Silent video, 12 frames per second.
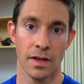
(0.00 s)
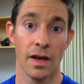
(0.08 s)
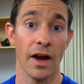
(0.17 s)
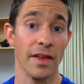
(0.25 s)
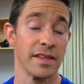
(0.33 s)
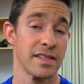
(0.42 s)

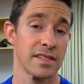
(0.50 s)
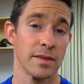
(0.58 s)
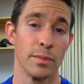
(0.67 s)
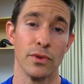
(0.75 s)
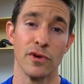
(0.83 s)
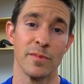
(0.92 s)
All right, this is a
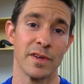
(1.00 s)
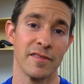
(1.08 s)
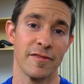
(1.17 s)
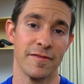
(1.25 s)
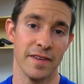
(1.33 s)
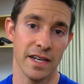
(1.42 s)
movement
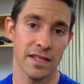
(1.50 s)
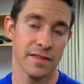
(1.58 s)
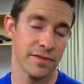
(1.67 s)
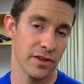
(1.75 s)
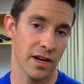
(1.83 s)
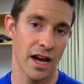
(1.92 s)
fix
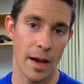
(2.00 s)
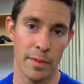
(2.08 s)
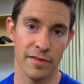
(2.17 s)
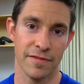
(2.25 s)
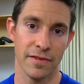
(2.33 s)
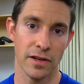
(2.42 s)
for a
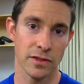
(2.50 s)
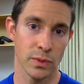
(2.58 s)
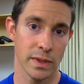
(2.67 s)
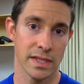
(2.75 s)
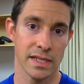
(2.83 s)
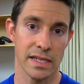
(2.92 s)
common fault
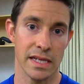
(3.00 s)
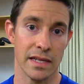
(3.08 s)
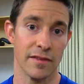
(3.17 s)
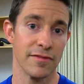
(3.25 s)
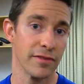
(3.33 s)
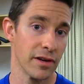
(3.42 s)
we see
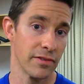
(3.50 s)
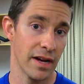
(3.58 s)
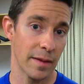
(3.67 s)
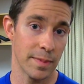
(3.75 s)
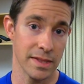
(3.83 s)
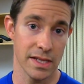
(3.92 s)
in the front
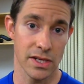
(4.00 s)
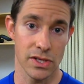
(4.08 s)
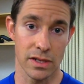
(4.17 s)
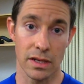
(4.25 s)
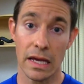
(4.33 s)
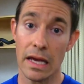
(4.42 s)
rack
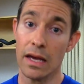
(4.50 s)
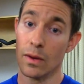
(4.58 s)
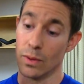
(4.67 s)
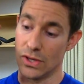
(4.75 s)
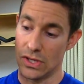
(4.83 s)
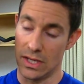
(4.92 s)
position,
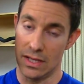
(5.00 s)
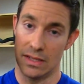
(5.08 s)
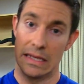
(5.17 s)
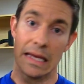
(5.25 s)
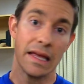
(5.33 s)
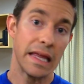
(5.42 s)
which
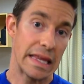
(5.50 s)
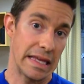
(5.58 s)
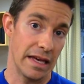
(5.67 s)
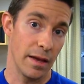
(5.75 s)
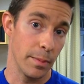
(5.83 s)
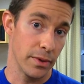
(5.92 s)
is
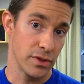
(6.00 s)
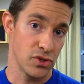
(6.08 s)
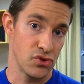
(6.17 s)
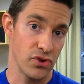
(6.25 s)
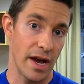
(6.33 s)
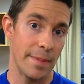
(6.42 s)
the elbows
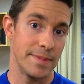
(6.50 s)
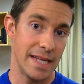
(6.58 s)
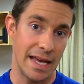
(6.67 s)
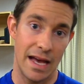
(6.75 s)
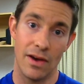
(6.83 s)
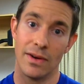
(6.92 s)
drop
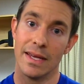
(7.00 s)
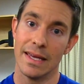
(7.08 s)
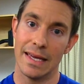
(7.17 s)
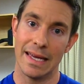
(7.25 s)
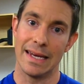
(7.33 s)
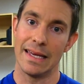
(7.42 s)
down
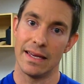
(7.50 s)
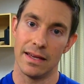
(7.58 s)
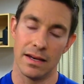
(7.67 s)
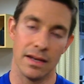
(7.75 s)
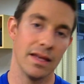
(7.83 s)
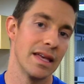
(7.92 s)
and
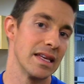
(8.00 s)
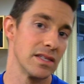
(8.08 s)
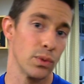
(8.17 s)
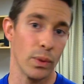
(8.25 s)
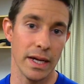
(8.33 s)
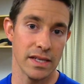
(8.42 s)
in as
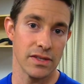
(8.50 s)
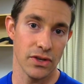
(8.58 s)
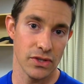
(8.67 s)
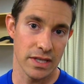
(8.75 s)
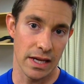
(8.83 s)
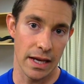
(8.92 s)
the weight
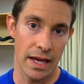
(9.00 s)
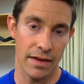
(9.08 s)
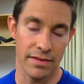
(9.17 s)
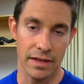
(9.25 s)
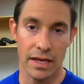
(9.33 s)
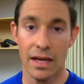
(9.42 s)
starts to get
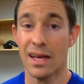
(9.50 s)
heavy.